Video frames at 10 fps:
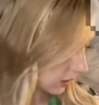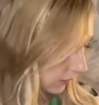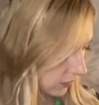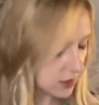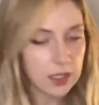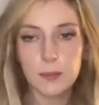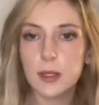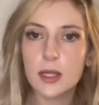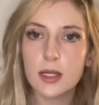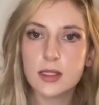You sleep
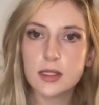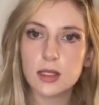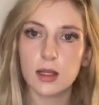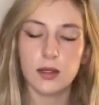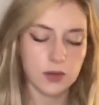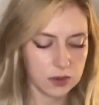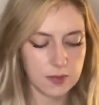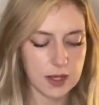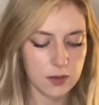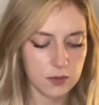in this, you'll
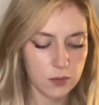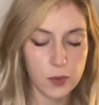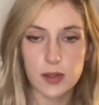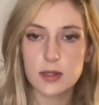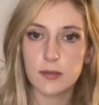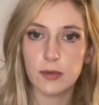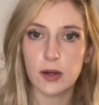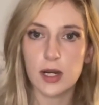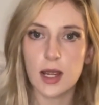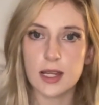come out with some
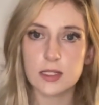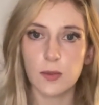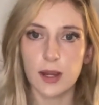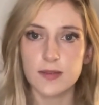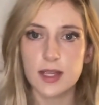very nice waves.